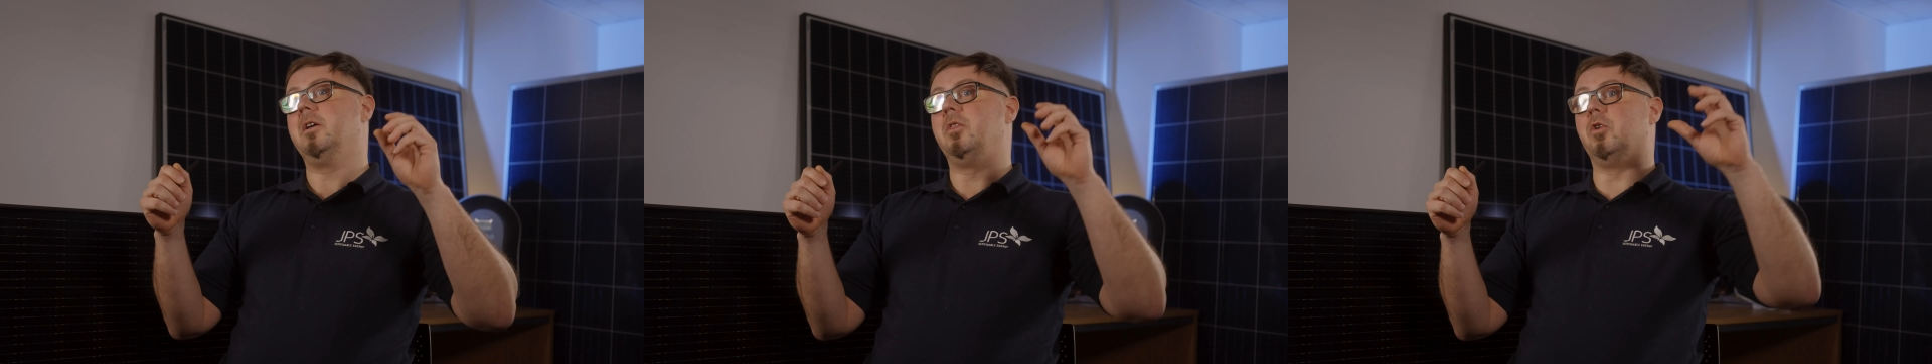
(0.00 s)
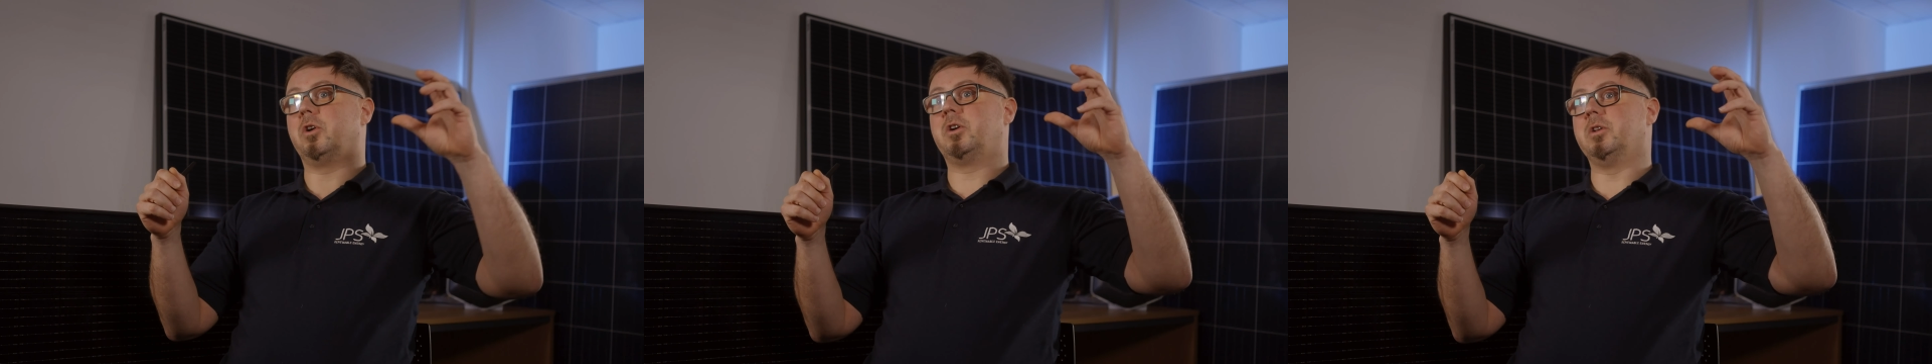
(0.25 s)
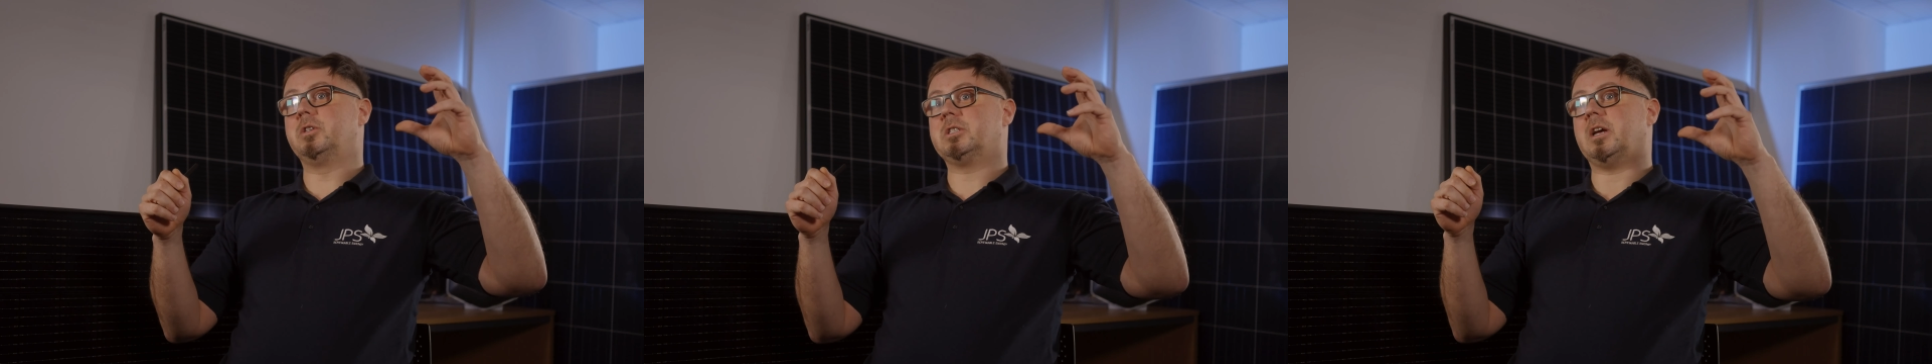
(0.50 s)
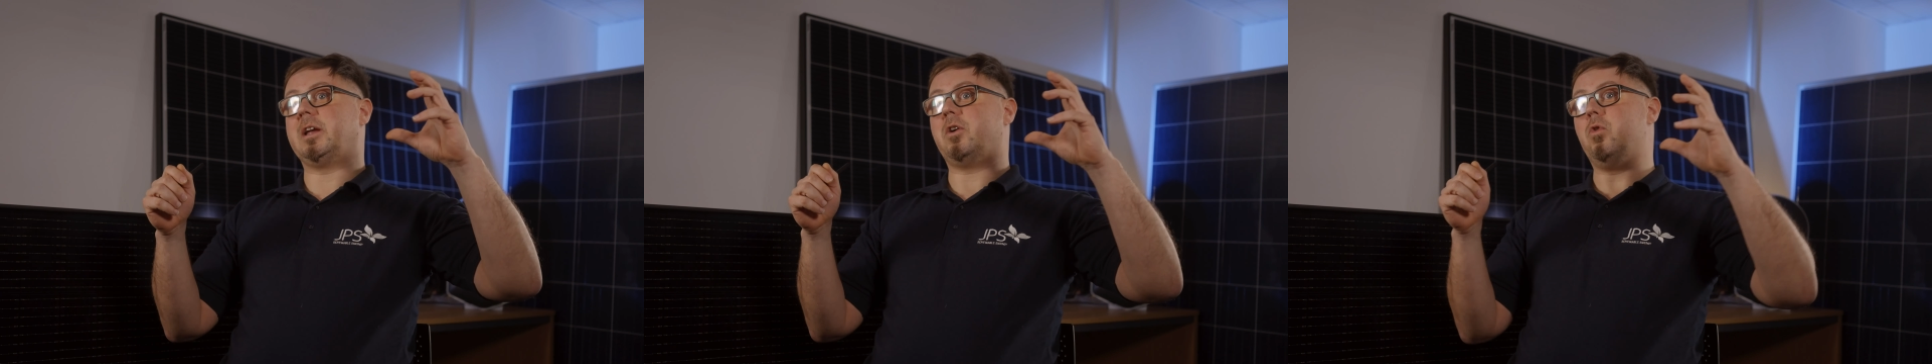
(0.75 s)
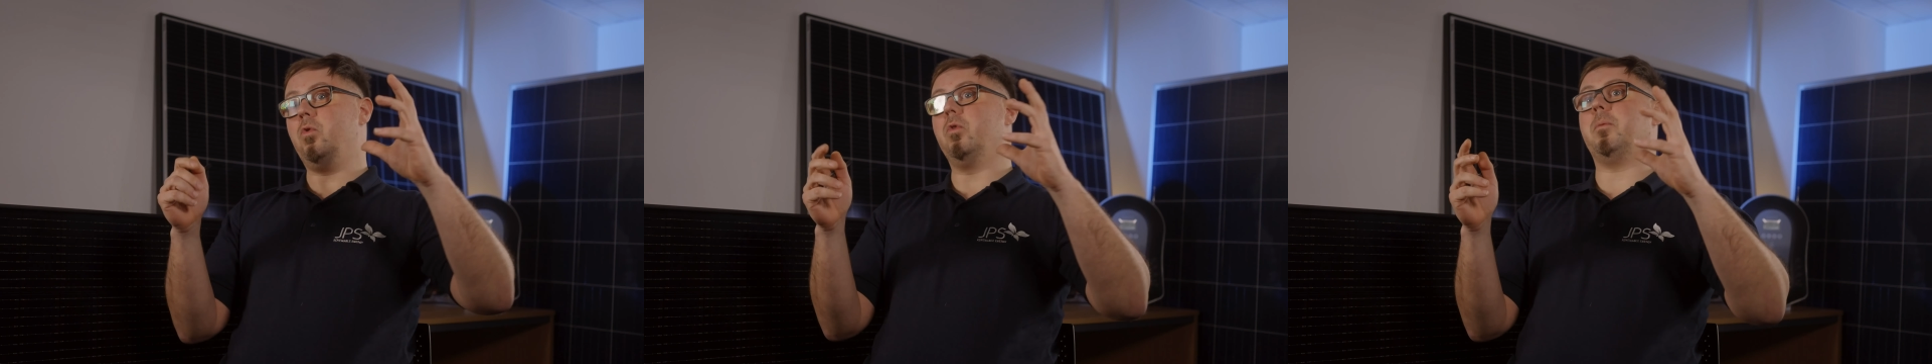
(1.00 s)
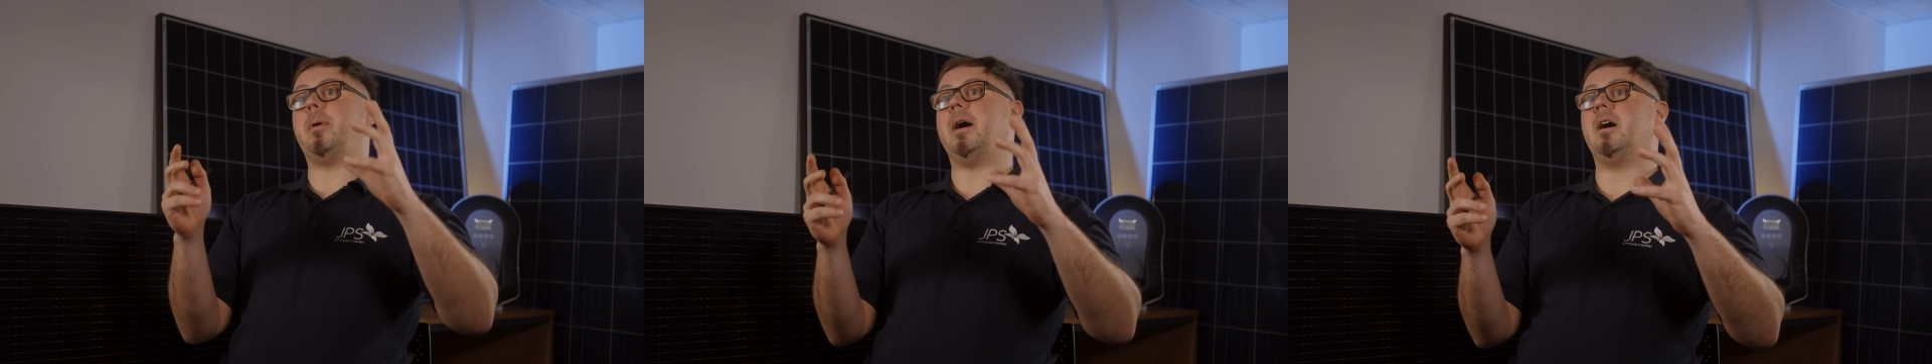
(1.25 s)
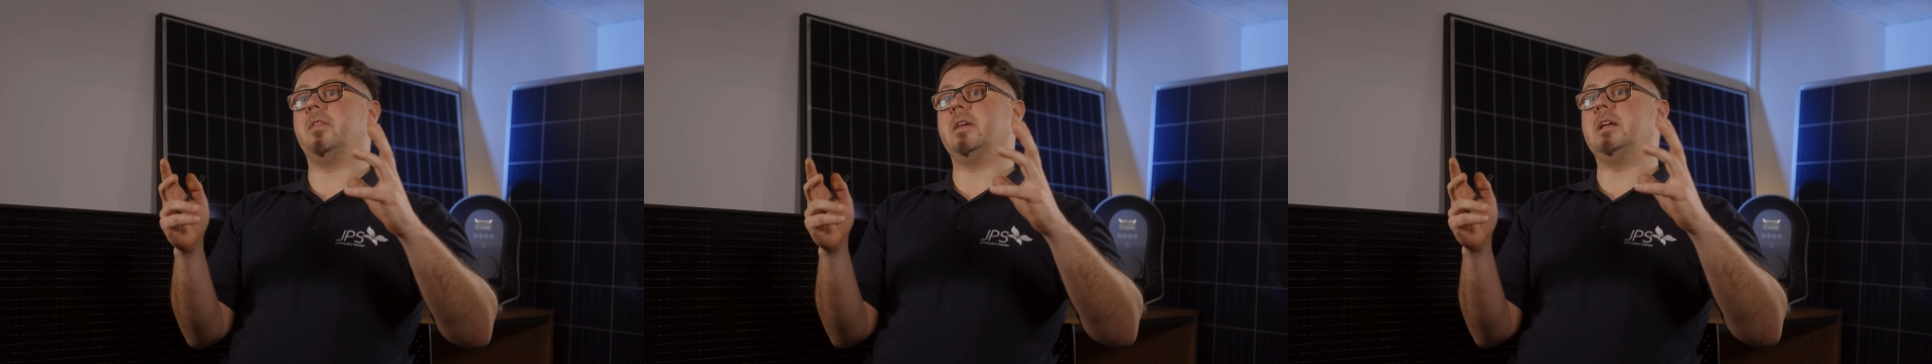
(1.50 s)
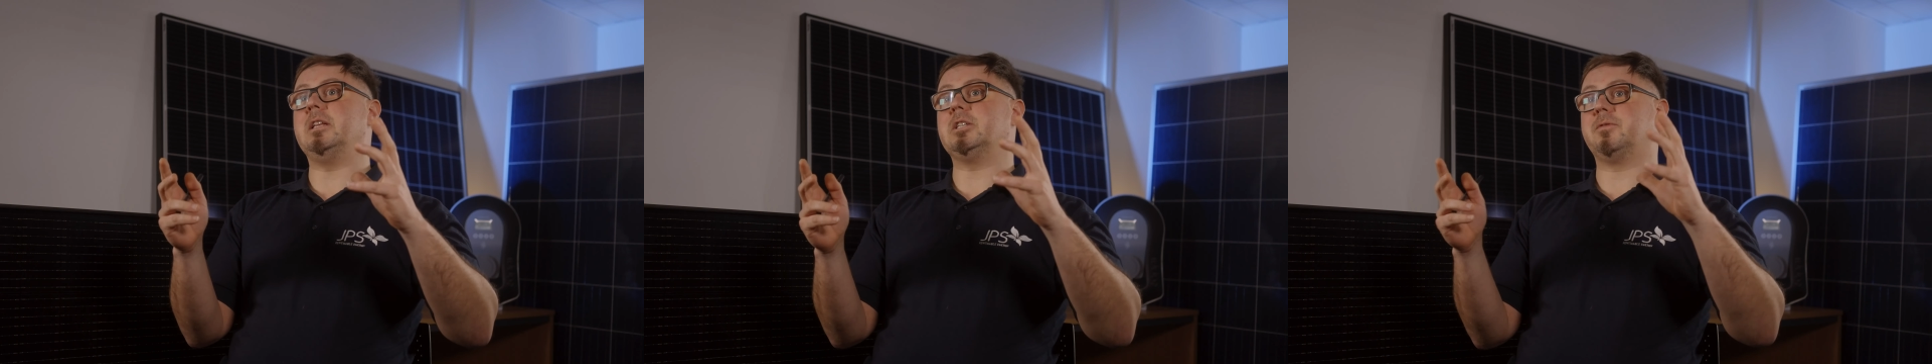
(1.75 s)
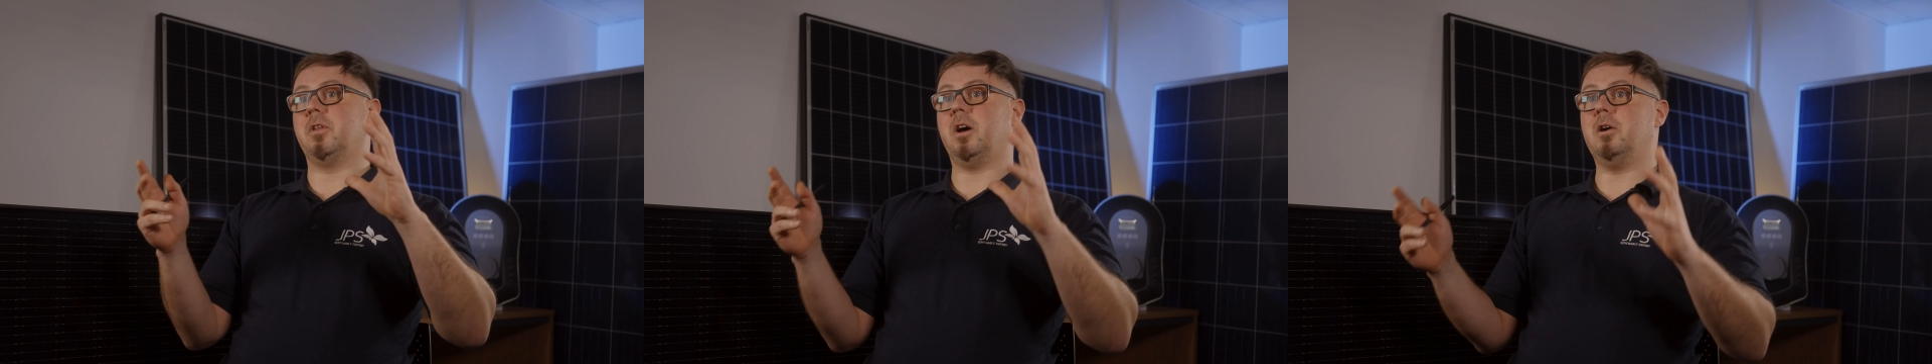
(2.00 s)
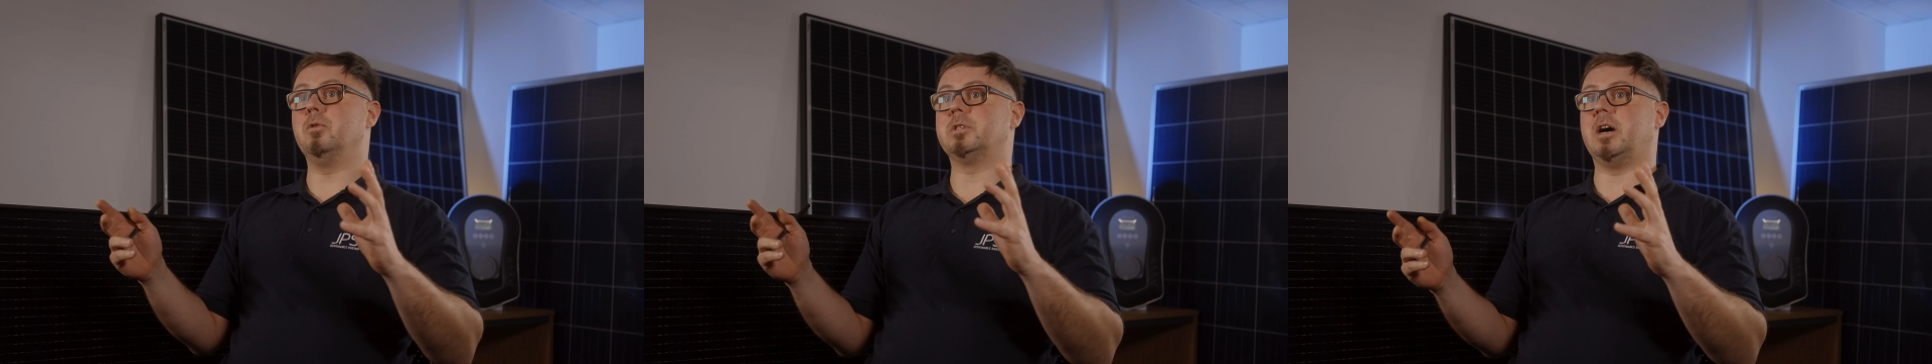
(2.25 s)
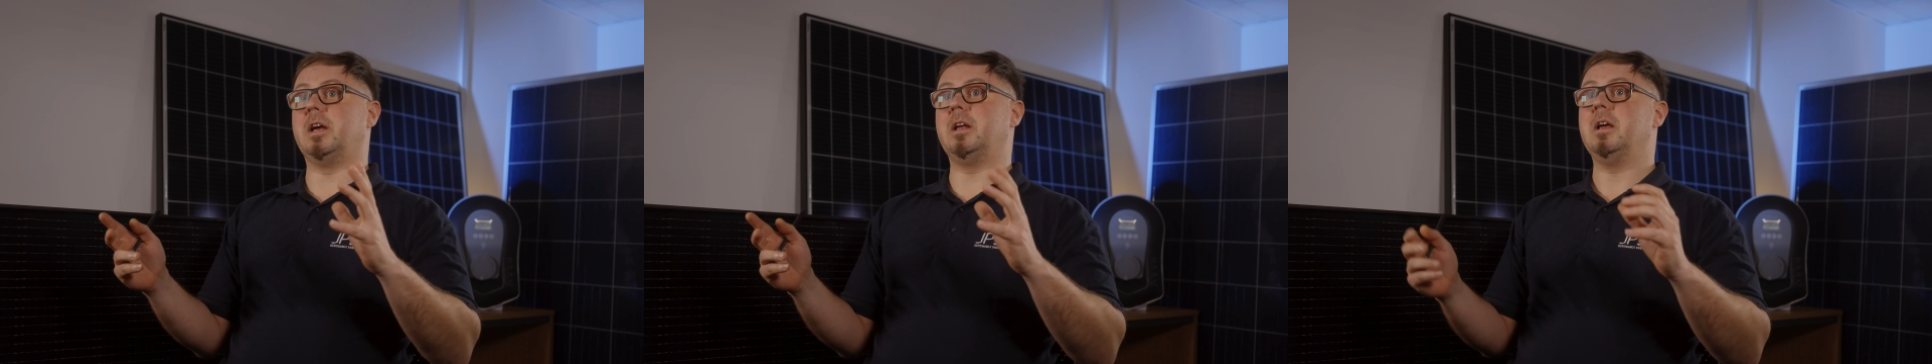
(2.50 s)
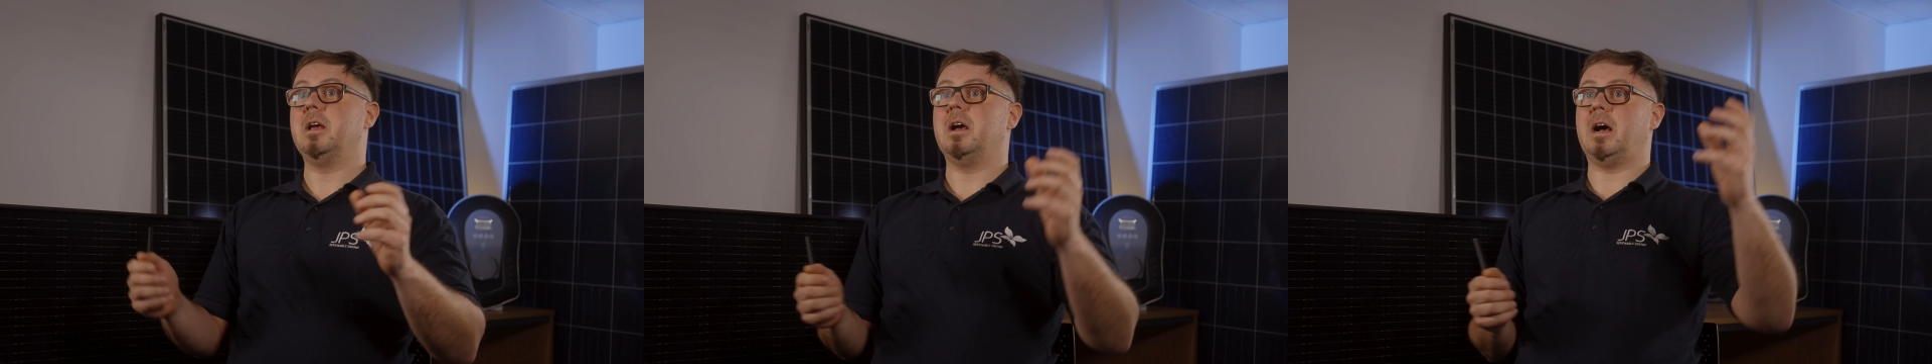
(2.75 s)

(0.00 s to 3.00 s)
that could take all the power needs for the whole day